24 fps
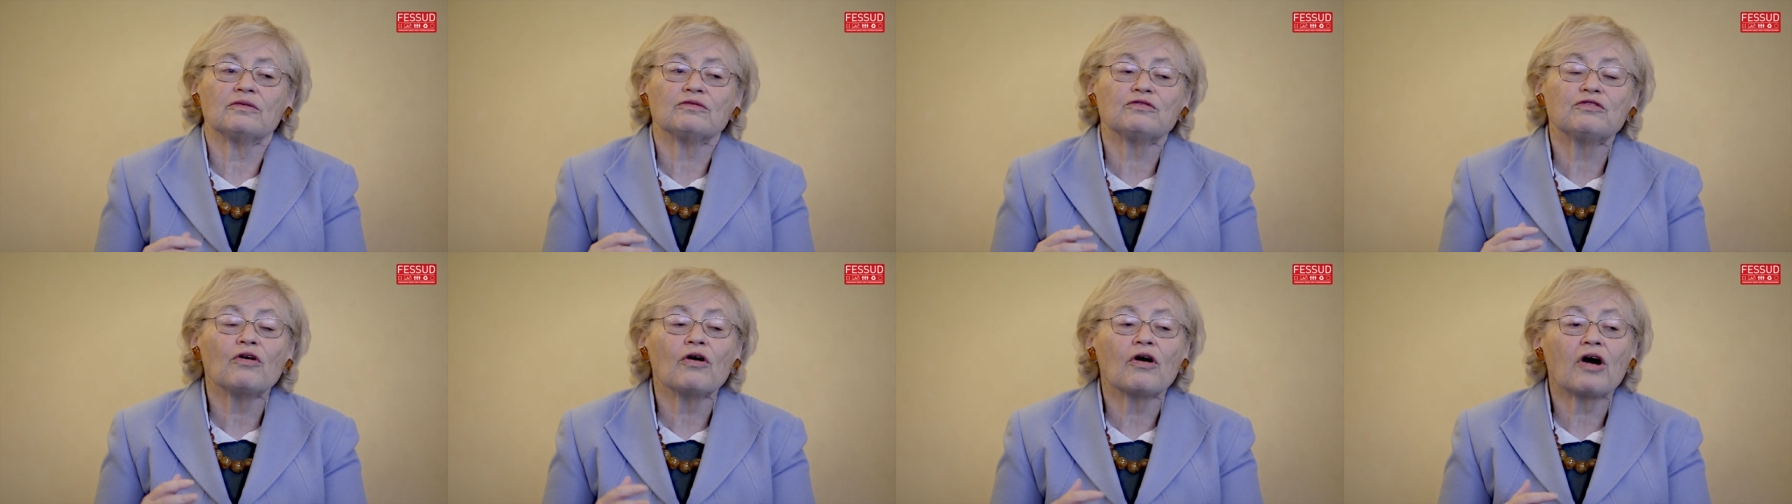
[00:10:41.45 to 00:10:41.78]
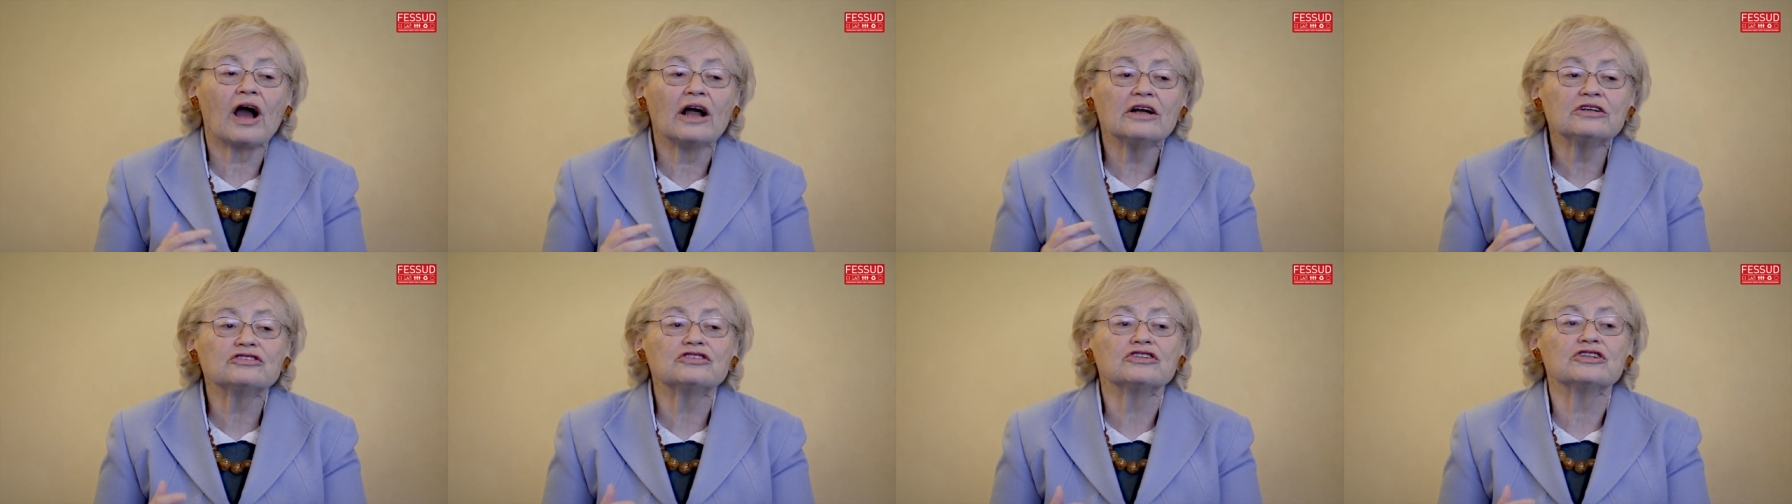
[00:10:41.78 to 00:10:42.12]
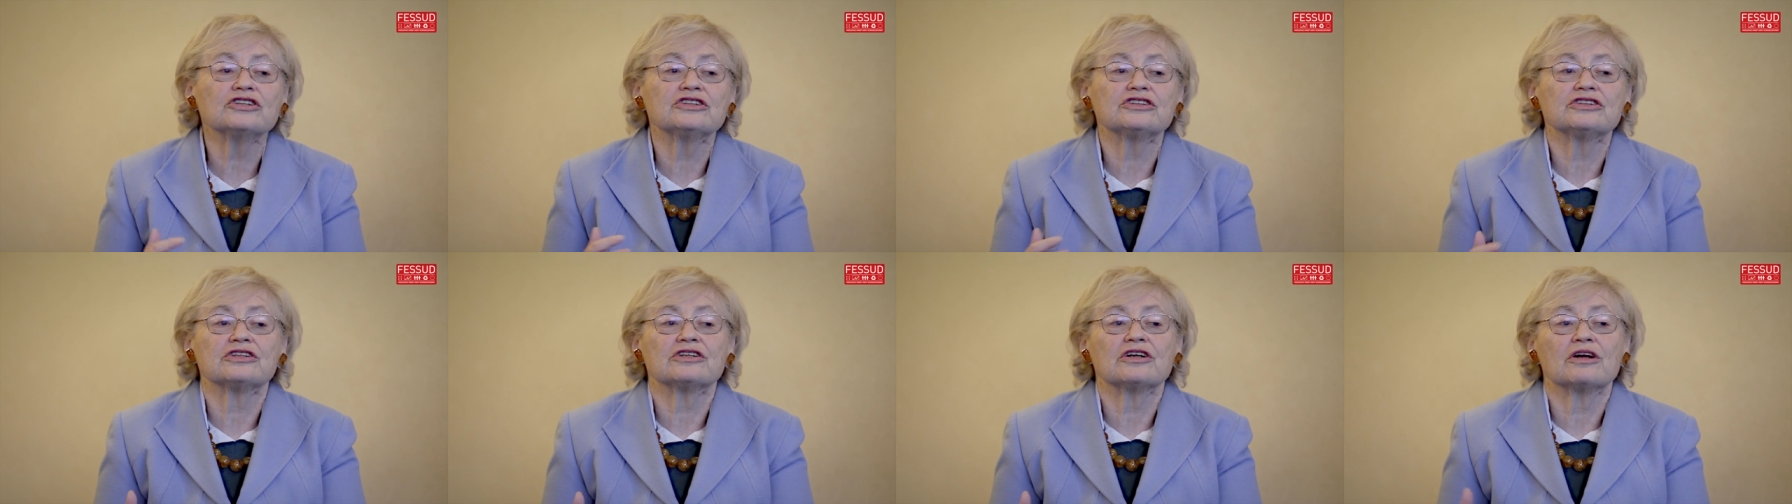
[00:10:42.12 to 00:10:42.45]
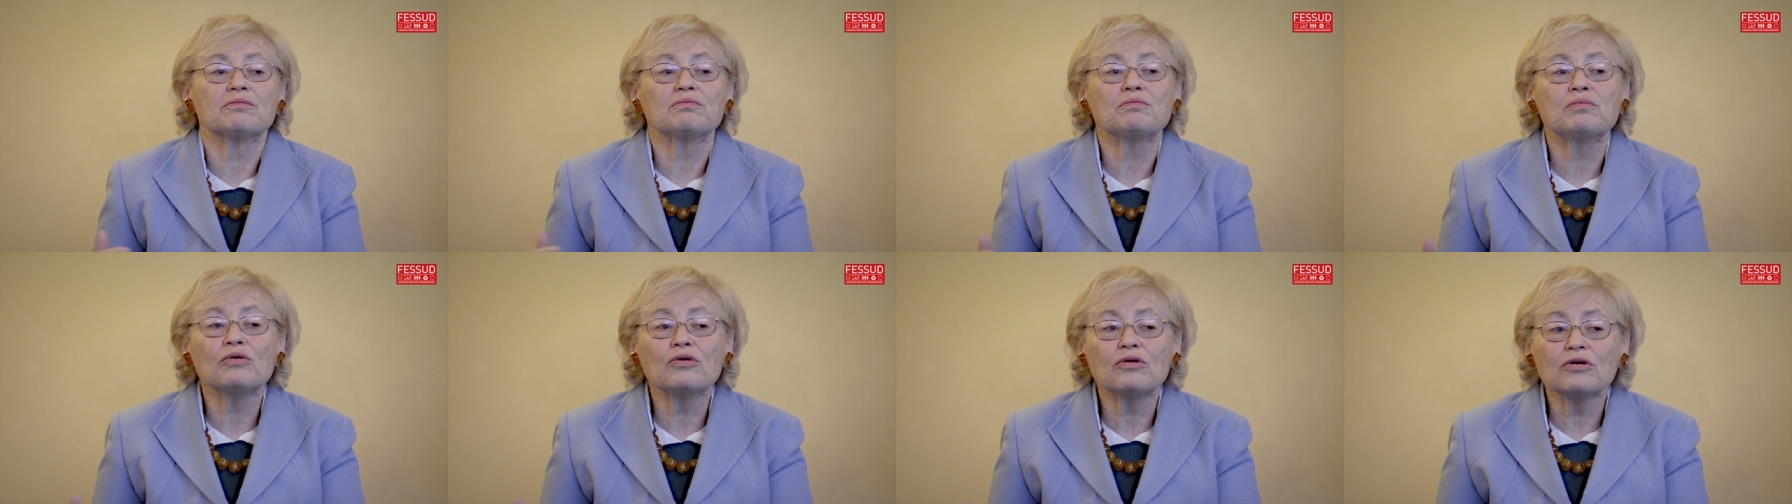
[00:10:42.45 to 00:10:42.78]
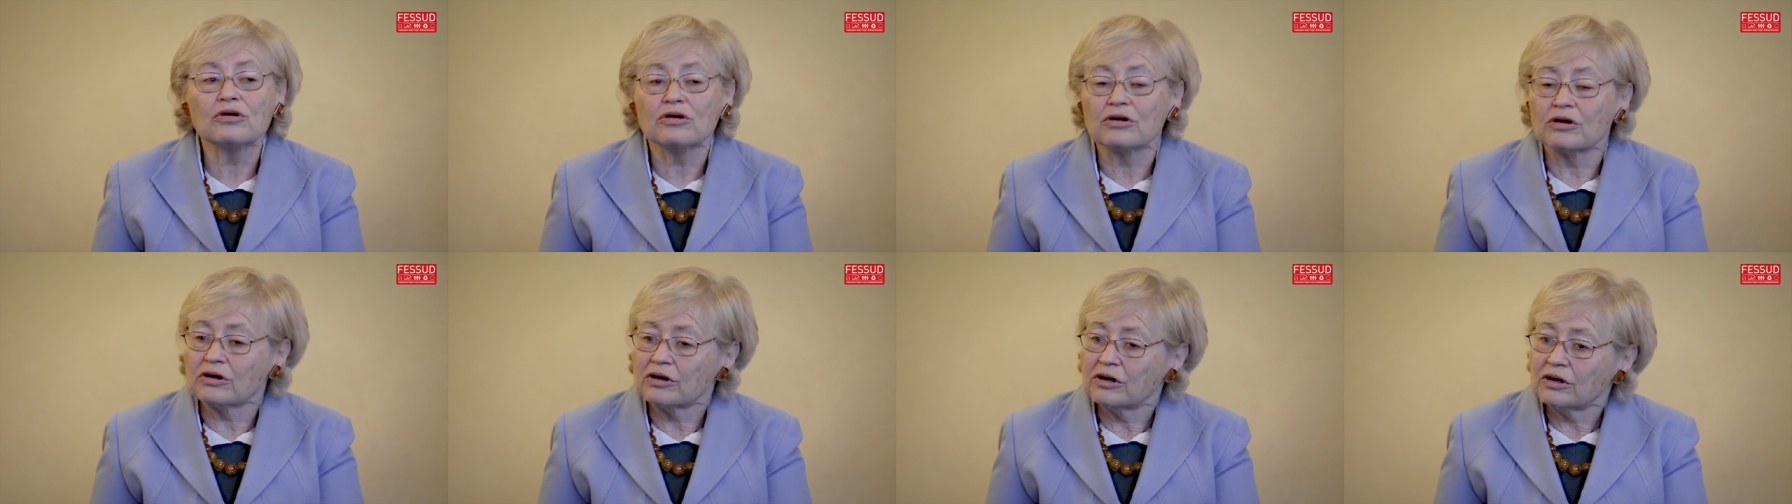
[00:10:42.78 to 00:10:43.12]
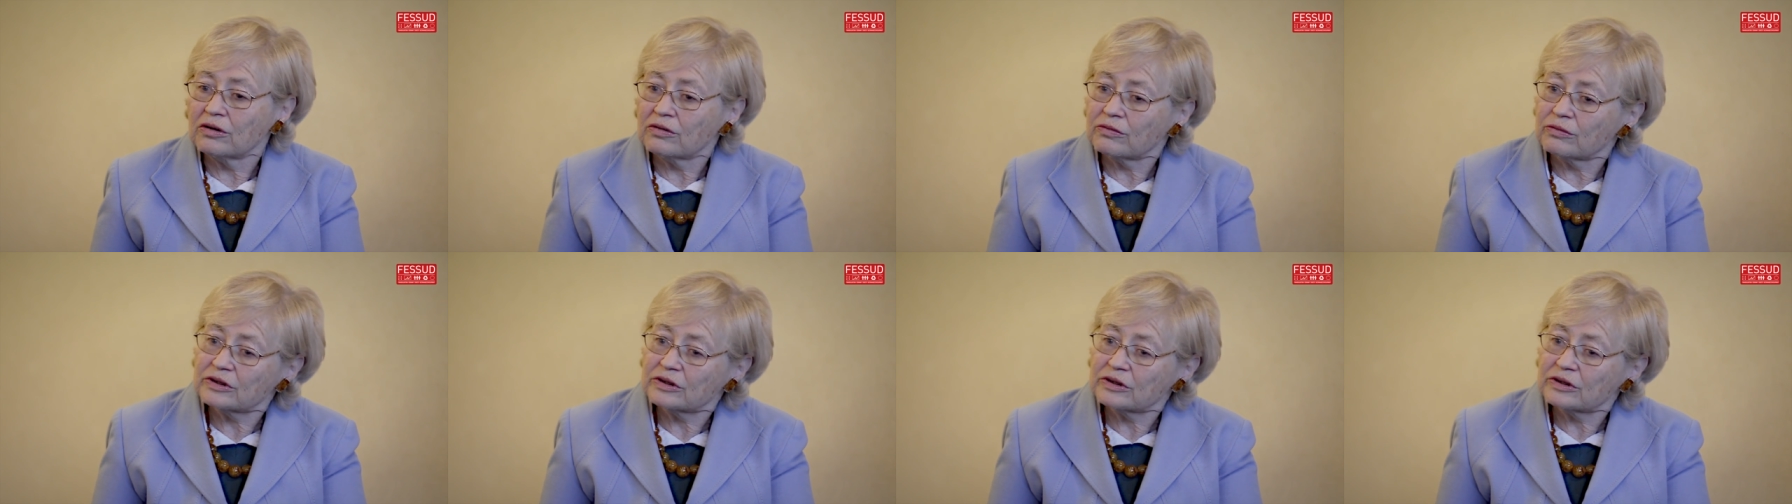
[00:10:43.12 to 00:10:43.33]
for countries that are poorer,